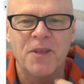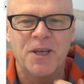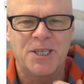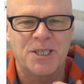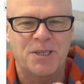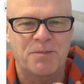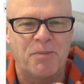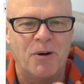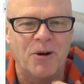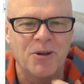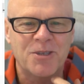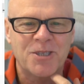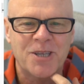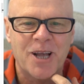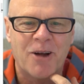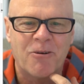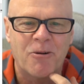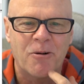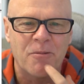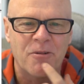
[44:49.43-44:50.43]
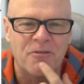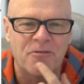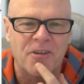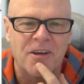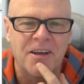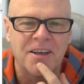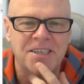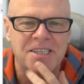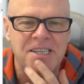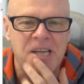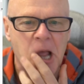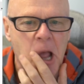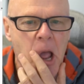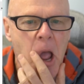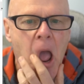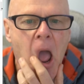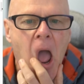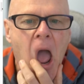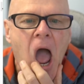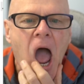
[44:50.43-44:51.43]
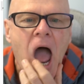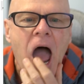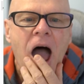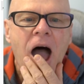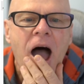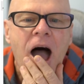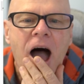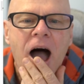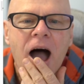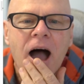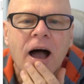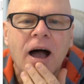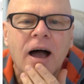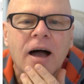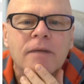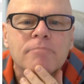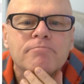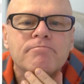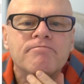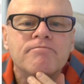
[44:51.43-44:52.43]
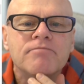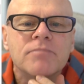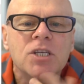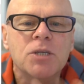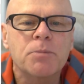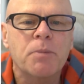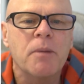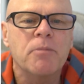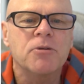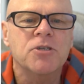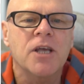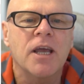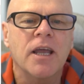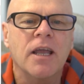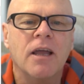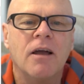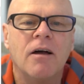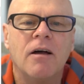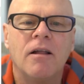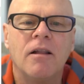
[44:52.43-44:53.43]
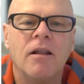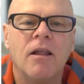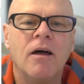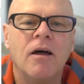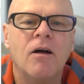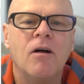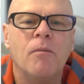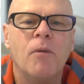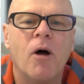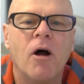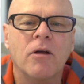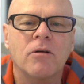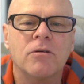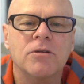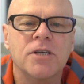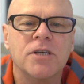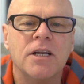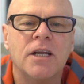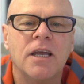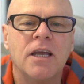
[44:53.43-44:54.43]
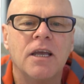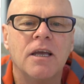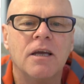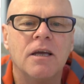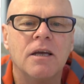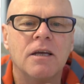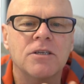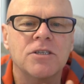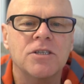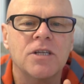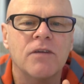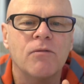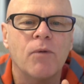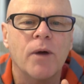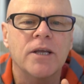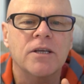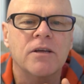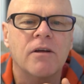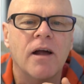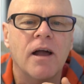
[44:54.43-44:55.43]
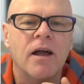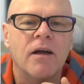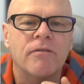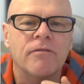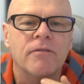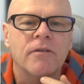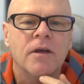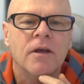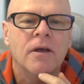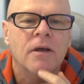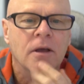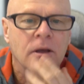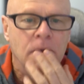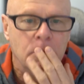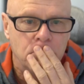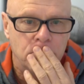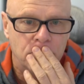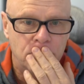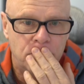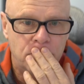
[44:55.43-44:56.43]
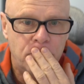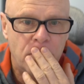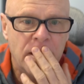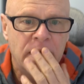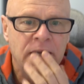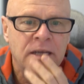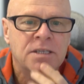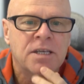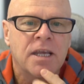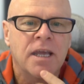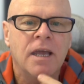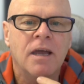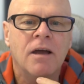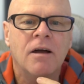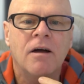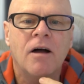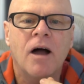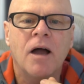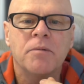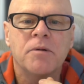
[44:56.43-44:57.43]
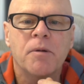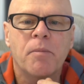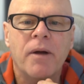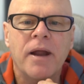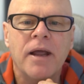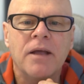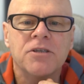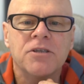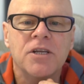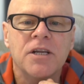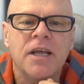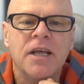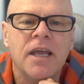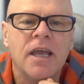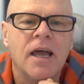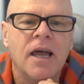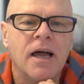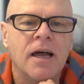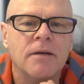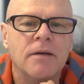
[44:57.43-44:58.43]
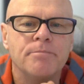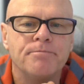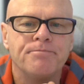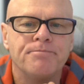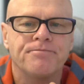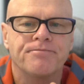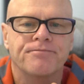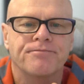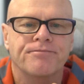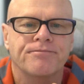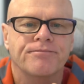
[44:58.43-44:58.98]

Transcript: what these spots are on my face. Um, just people saying hello. Michael's in here. Steve Wakecraft is here. I'm De Brown's in here.